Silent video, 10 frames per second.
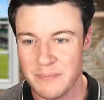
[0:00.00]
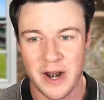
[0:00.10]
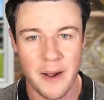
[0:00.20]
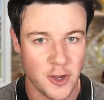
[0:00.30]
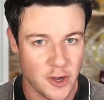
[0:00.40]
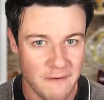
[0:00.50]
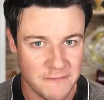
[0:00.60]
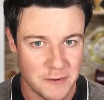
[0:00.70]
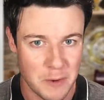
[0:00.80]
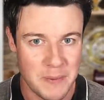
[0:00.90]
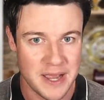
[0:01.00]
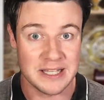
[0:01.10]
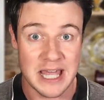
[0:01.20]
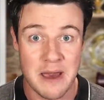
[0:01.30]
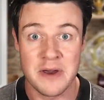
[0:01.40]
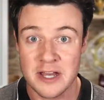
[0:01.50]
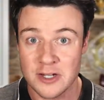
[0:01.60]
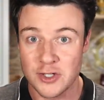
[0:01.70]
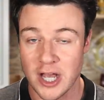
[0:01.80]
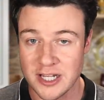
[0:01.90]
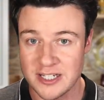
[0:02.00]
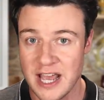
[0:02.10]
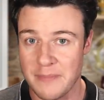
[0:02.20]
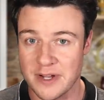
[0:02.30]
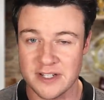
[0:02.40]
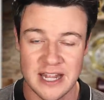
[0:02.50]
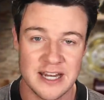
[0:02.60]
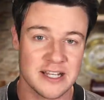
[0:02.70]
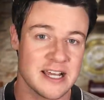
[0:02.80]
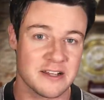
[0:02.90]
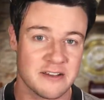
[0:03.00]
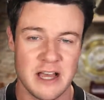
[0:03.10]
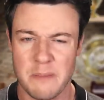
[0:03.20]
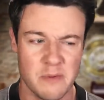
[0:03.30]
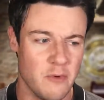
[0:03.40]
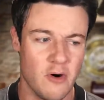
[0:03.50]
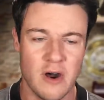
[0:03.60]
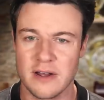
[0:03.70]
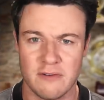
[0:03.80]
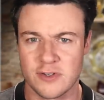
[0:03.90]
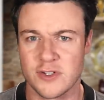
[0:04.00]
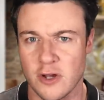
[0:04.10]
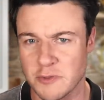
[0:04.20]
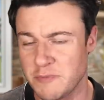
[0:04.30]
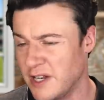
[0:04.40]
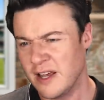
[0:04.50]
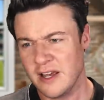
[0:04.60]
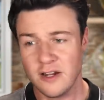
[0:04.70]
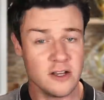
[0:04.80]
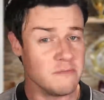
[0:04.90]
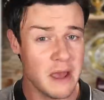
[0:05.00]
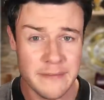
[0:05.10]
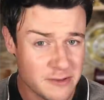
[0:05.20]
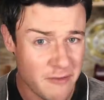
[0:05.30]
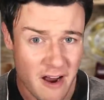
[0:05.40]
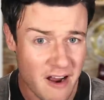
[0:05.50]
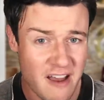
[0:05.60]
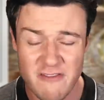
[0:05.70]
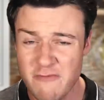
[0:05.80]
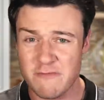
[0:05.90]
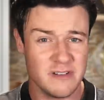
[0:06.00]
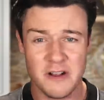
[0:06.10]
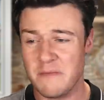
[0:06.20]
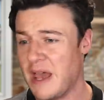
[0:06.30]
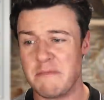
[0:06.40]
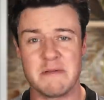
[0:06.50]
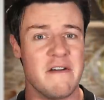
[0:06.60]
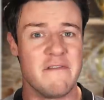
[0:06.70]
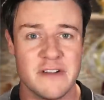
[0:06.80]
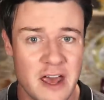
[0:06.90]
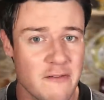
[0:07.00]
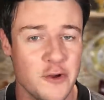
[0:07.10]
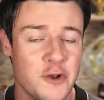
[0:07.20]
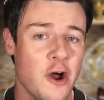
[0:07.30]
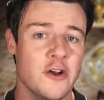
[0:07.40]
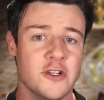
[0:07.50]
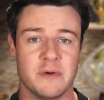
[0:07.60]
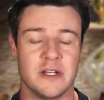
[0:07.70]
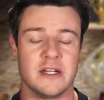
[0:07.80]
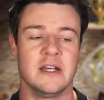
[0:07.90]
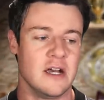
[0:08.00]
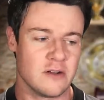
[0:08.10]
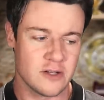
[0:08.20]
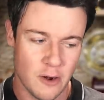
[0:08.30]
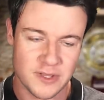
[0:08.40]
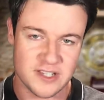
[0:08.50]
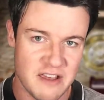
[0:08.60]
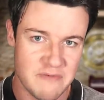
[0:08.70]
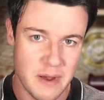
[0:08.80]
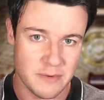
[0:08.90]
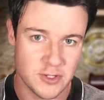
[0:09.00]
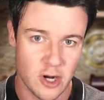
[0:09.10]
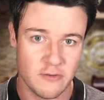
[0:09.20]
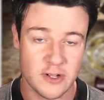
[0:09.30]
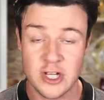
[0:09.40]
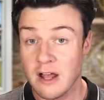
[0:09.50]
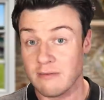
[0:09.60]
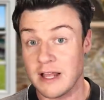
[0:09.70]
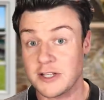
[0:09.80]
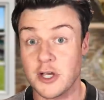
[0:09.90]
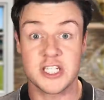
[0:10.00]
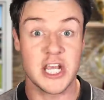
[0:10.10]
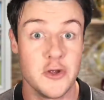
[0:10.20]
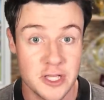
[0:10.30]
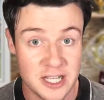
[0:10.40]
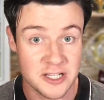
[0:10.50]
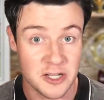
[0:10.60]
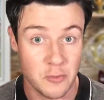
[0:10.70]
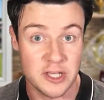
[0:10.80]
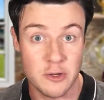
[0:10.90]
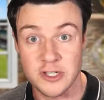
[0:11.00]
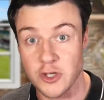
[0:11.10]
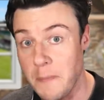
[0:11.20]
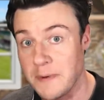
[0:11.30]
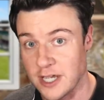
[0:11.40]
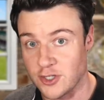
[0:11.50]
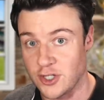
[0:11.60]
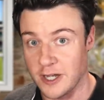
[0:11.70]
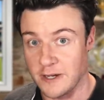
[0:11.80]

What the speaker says: But I'm not comfortable picking them just yet, because they need to get a couple more results. But you know, maybe Zverev, you know, maybe Medvedev, who knows? But go with the safe bet with Djokovic. Let's go see who you think's going to win the US Open next year.